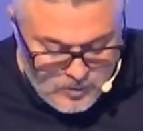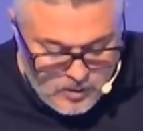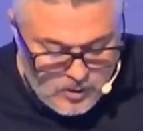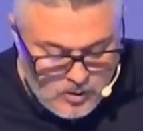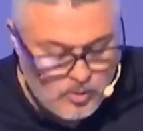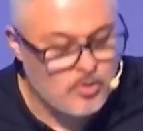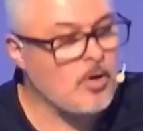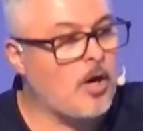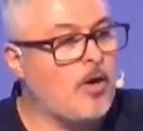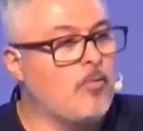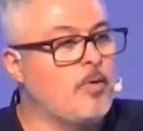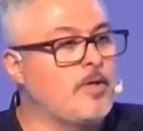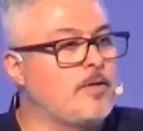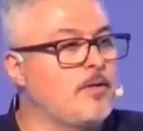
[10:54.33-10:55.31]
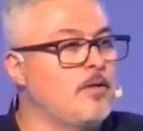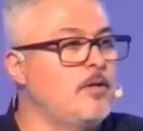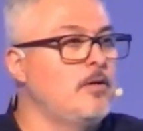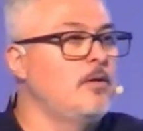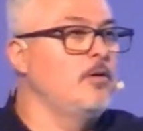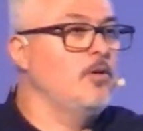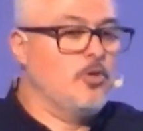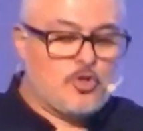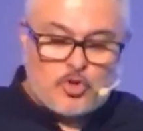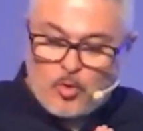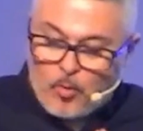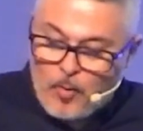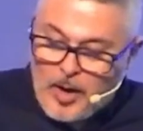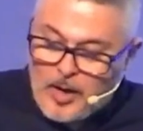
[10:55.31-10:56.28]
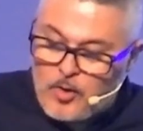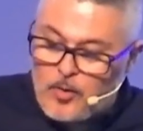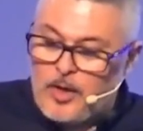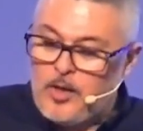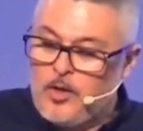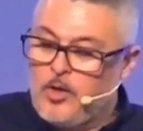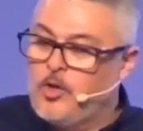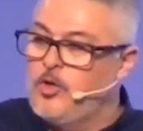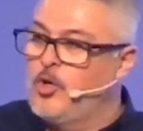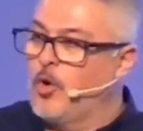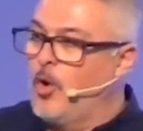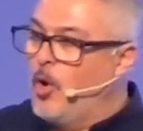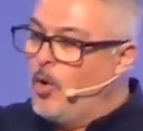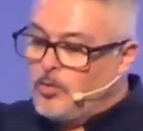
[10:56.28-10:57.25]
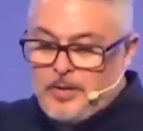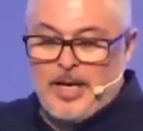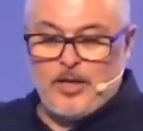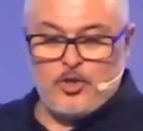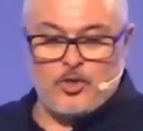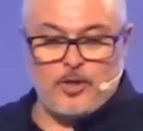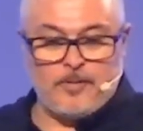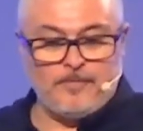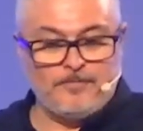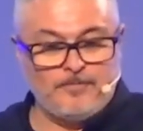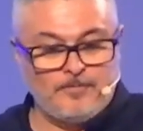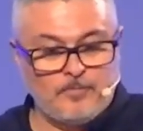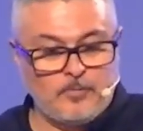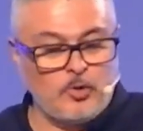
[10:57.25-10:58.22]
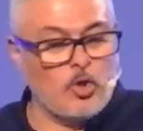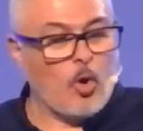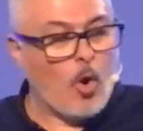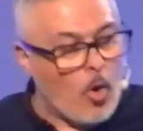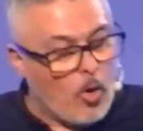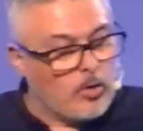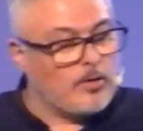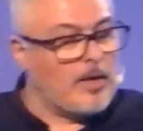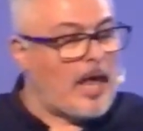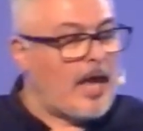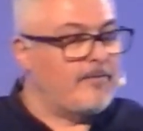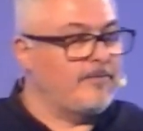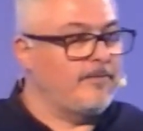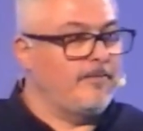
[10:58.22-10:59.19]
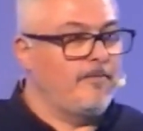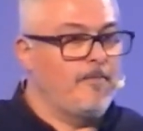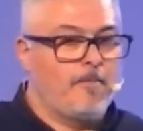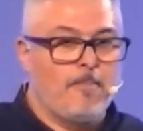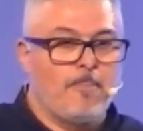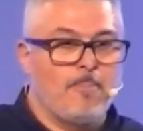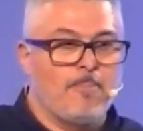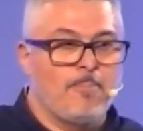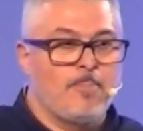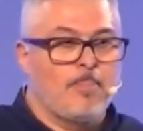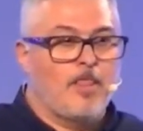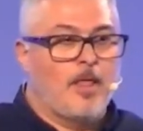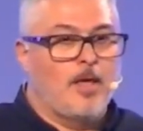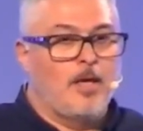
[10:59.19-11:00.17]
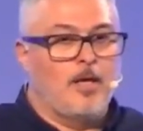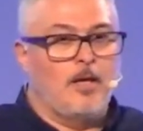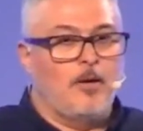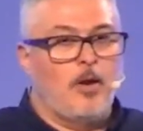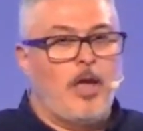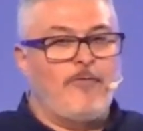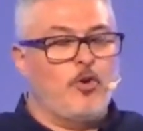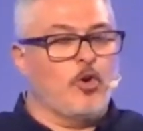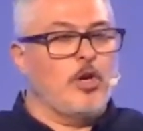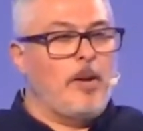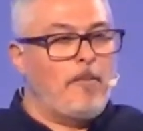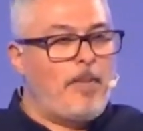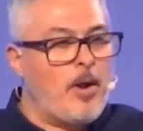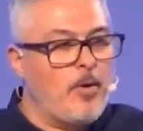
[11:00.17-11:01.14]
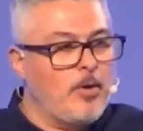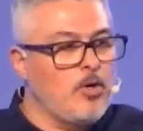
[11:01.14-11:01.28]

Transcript: You start with surrendering your old nature, your old life. If you're going to bury